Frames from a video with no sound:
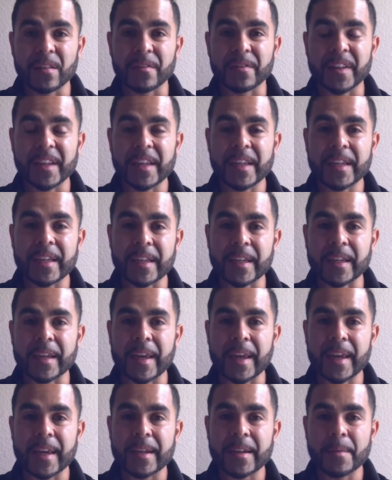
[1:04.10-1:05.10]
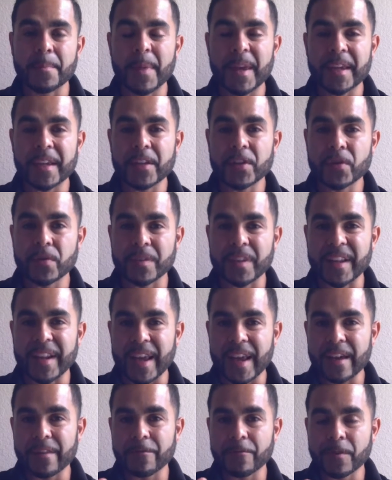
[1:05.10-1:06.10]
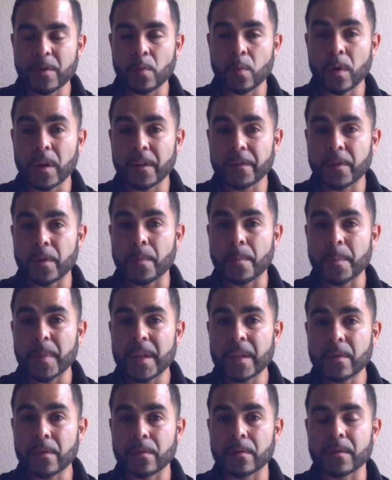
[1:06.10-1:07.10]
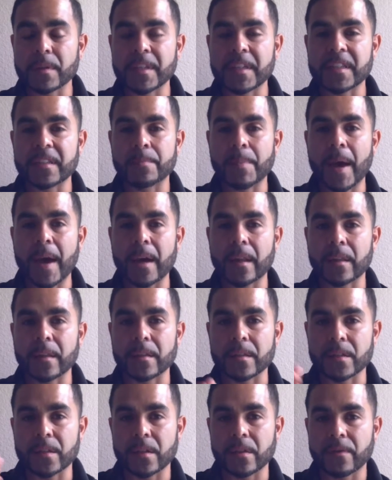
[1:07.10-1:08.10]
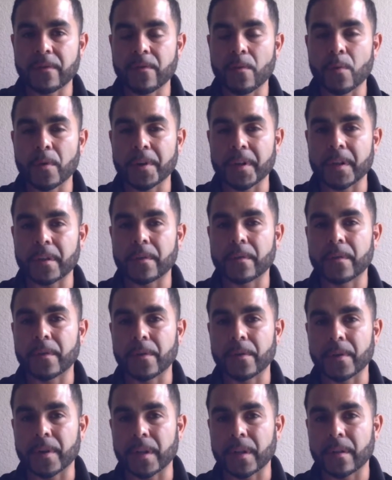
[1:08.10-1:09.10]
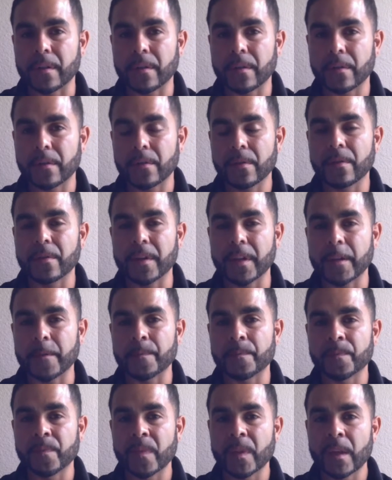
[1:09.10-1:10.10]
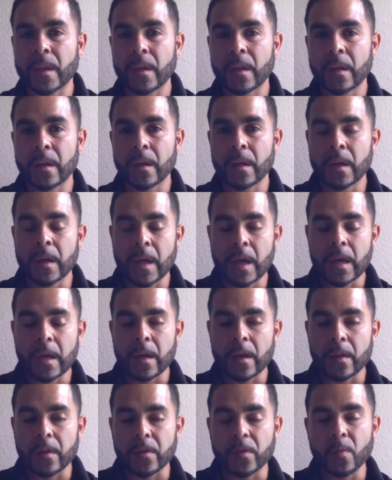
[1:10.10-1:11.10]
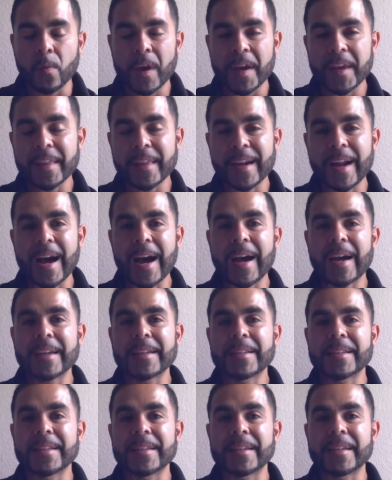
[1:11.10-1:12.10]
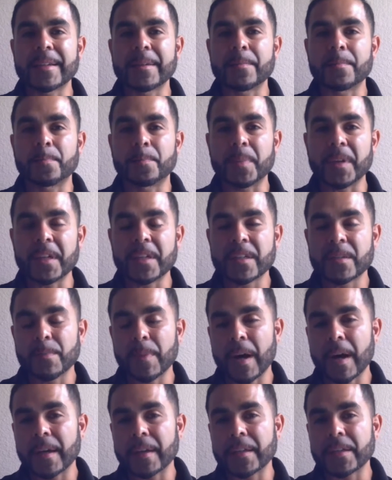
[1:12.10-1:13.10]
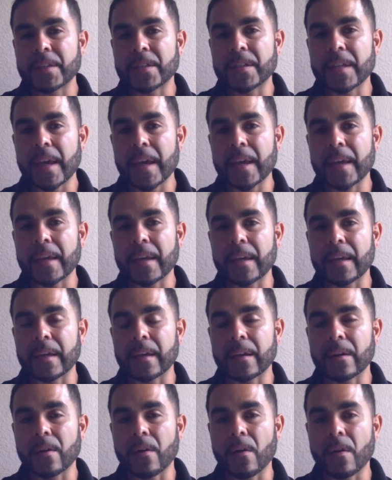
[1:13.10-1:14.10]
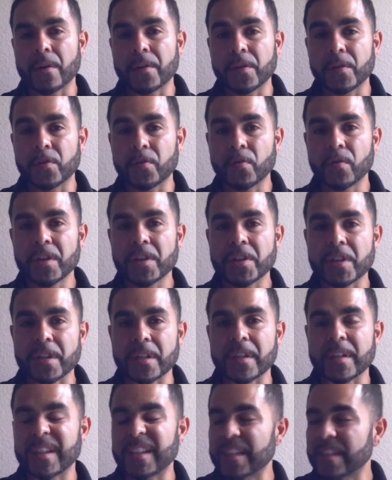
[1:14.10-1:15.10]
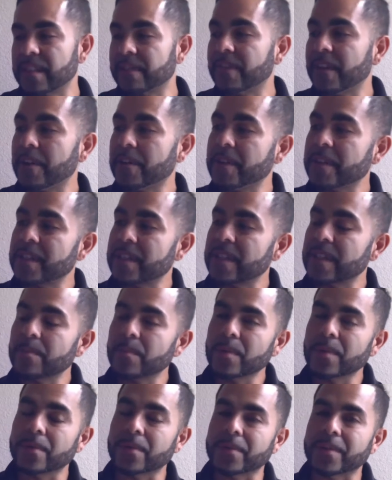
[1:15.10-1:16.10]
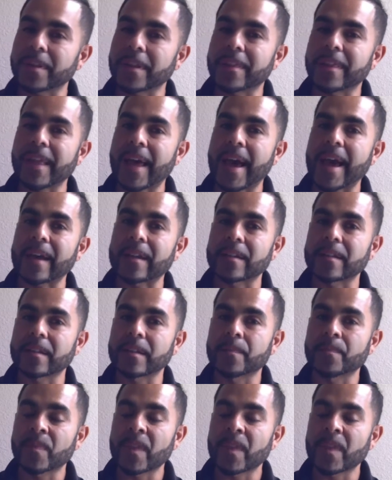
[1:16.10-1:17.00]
of eating and making sure that every one of your meals is balanced 40, 30, 30. The way that I see Beachbody's take on nutrition is very similar to that.